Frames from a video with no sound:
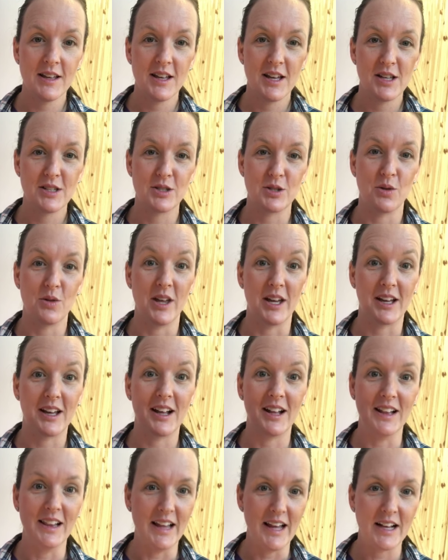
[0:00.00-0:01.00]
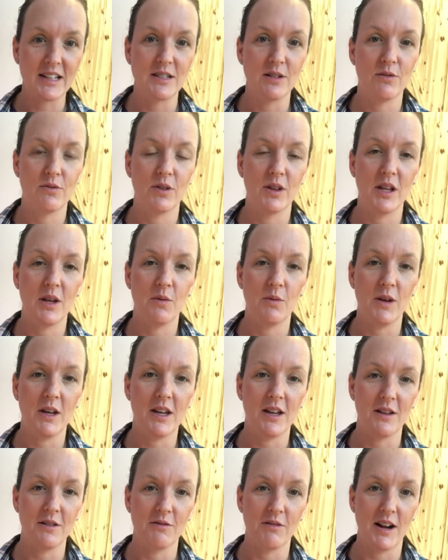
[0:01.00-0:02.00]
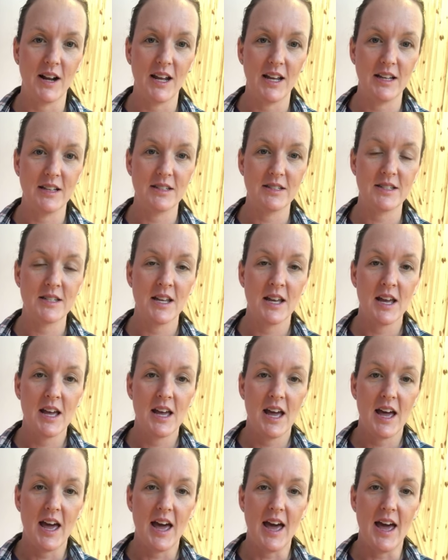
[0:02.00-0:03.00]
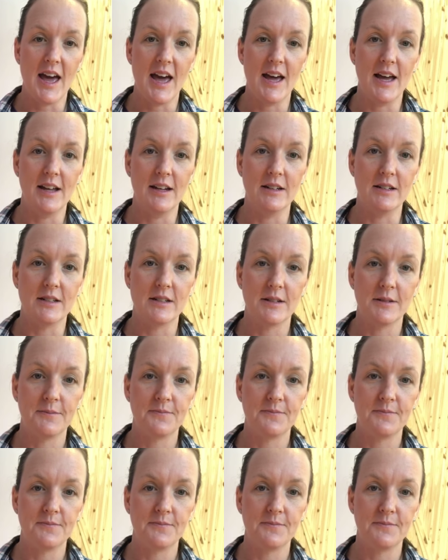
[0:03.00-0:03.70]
so that collectively we can raise and